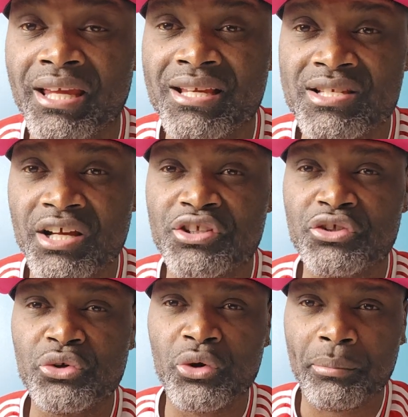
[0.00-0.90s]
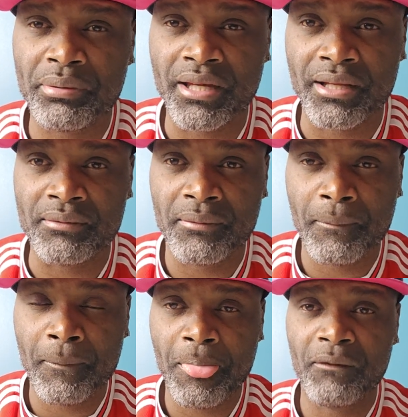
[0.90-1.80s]
He's a European
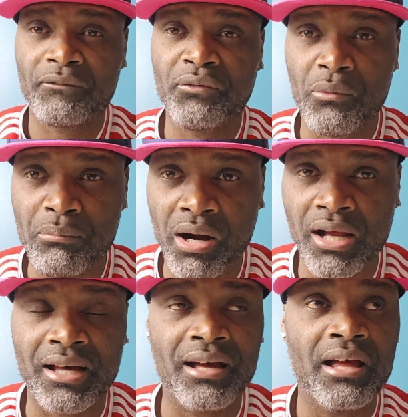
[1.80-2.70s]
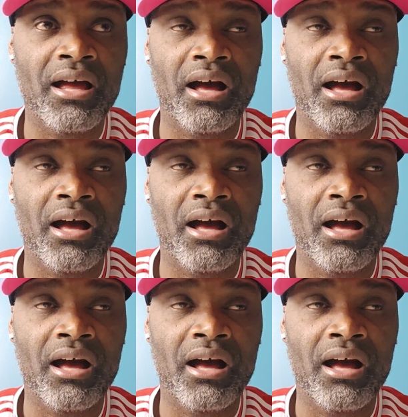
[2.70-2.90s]
footballer,